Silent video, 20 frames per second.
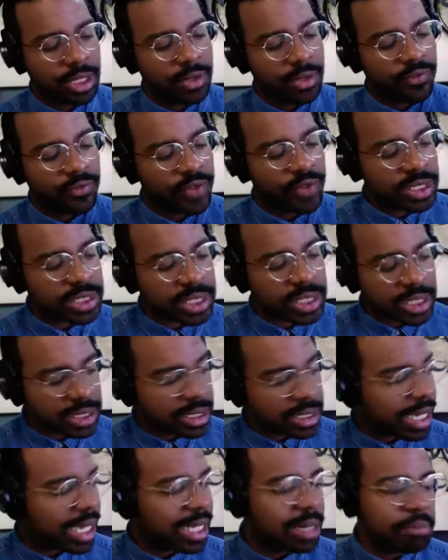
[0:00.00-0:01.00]

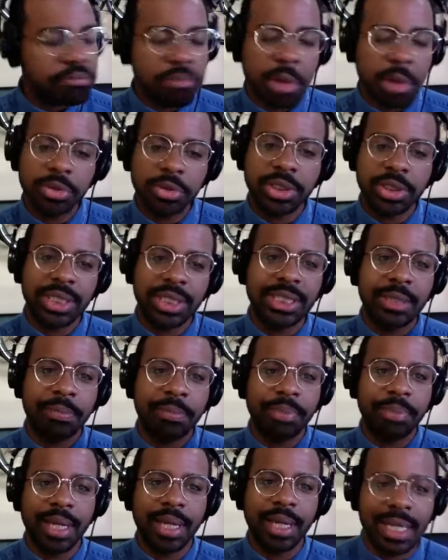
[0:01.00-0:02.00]
physically and emotionally
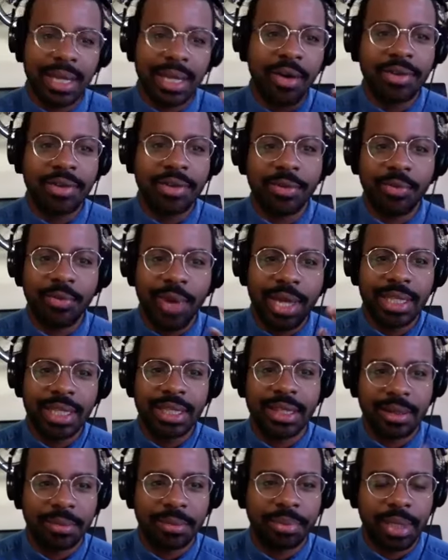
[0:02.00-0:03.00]
dependent on the way that
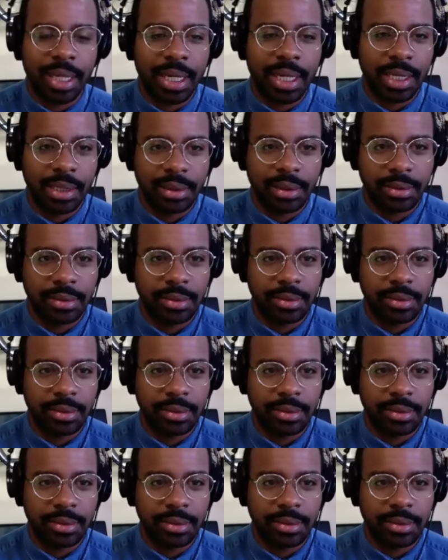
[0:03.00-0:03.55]
they're playing.